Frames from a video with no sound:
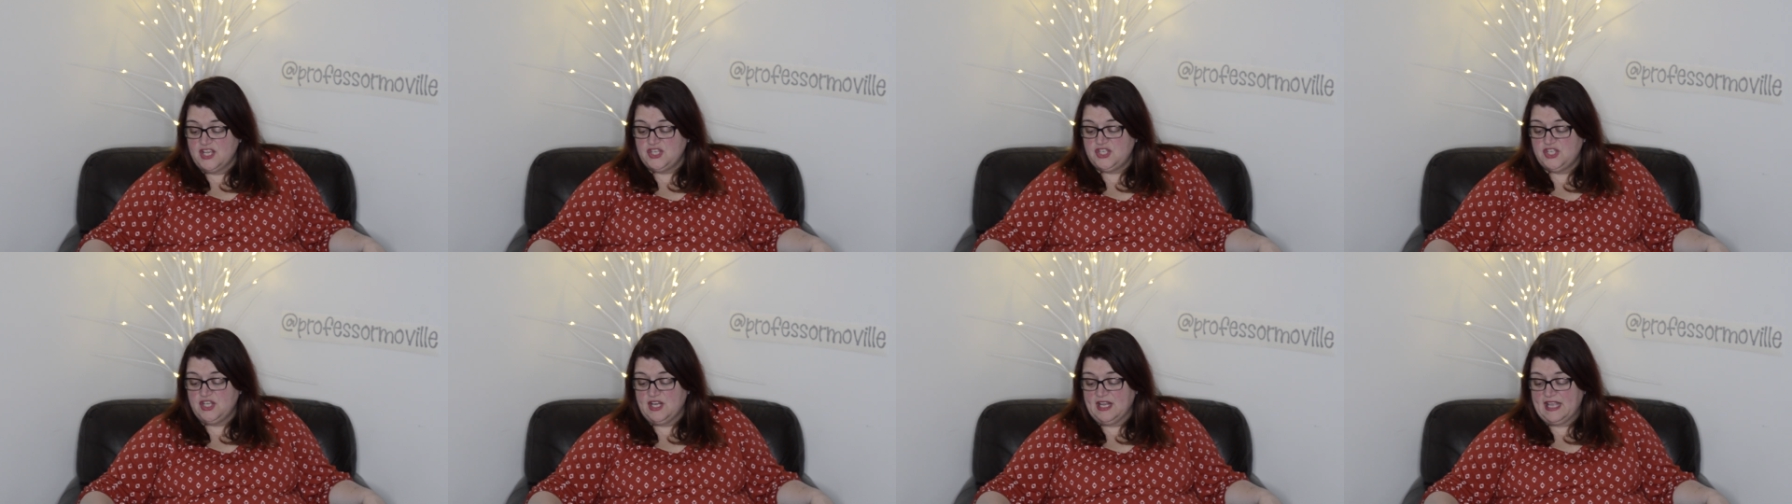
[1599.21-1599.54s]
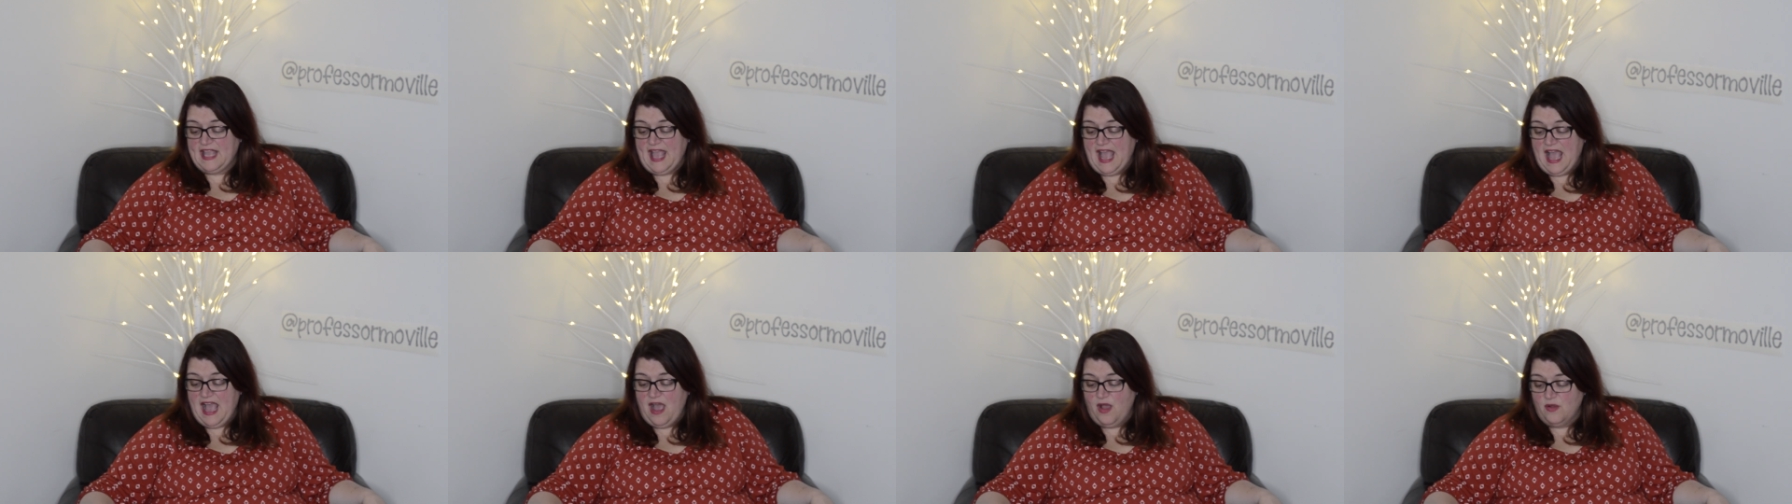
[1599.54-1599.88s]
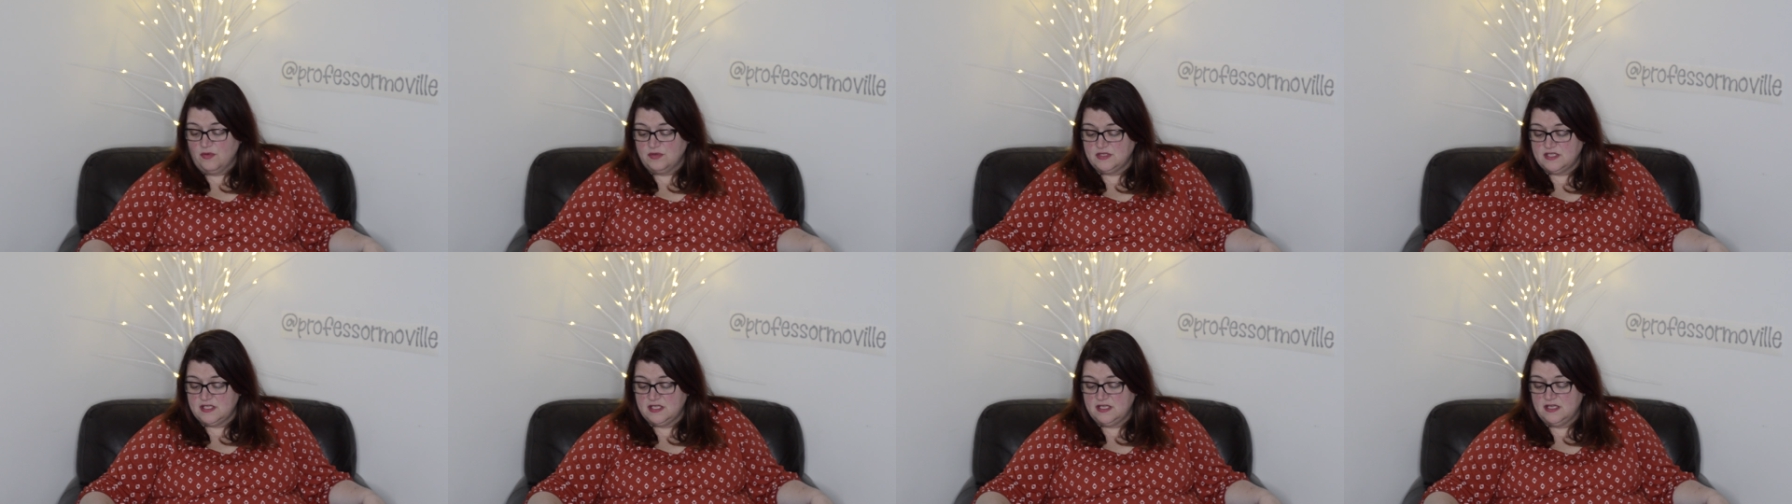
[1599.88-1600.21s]
should
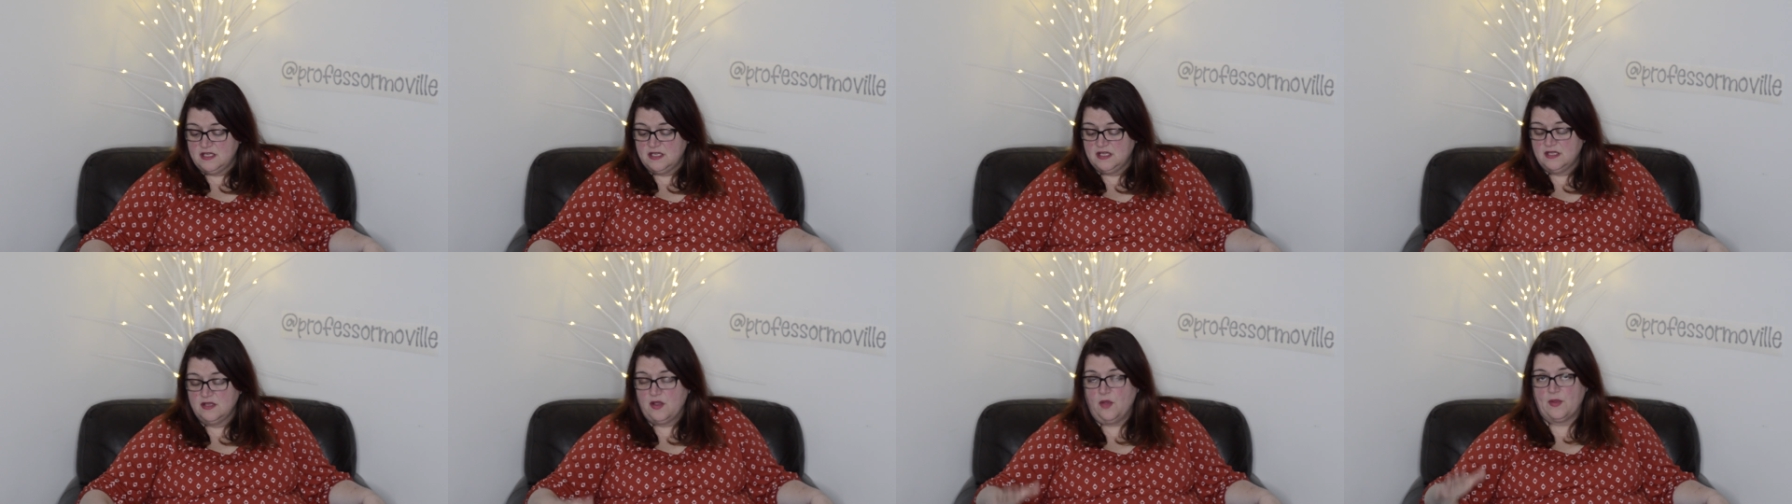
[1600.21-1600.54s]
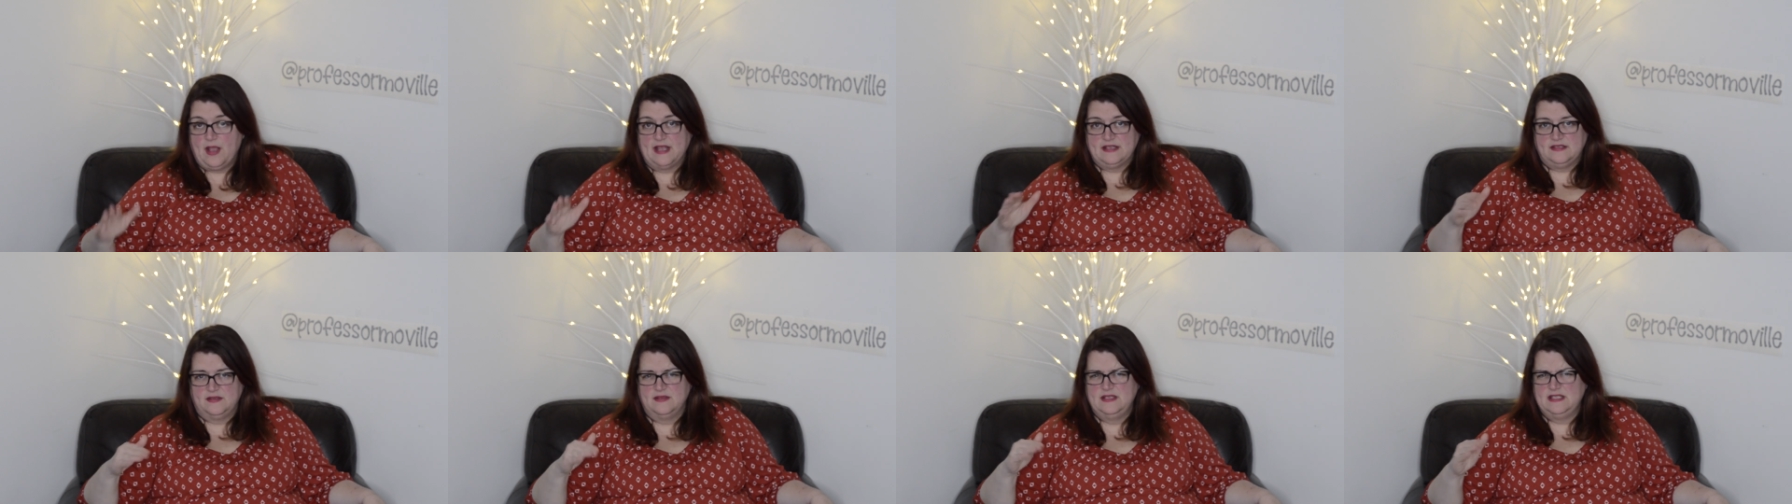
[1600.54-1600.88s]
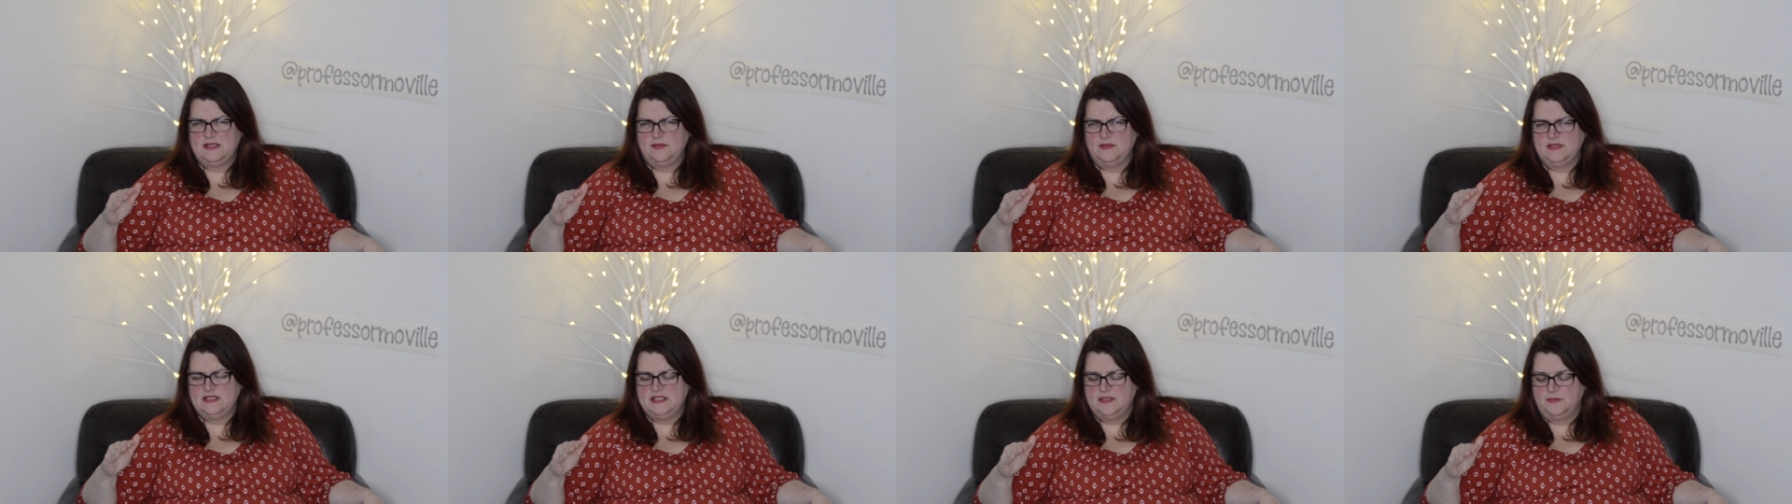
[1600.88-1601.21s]
account, okay, so
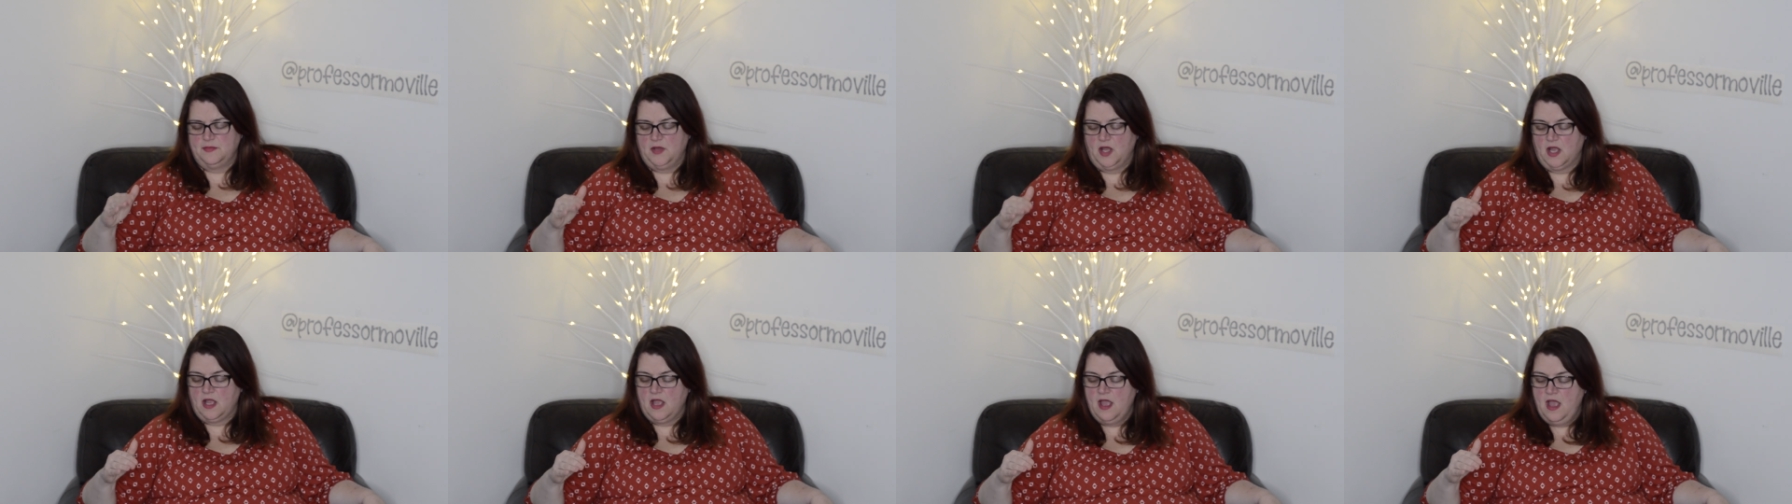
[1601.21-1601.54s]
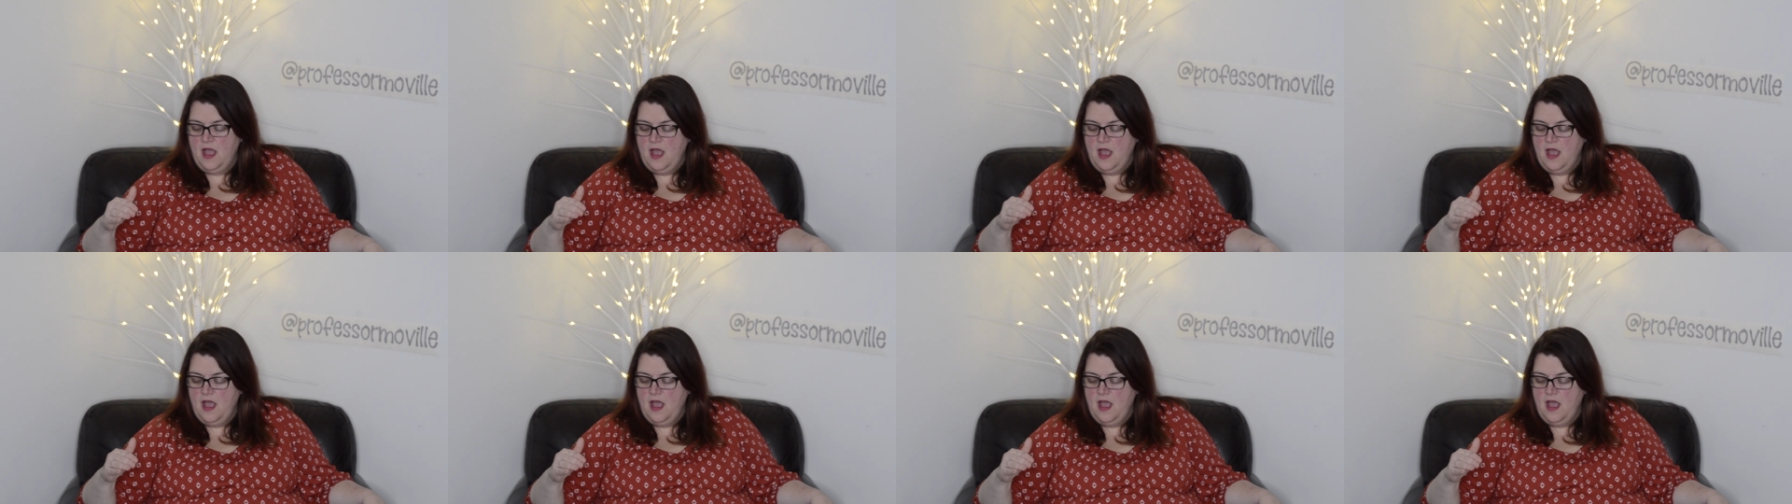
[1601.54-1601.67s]
this one's the book.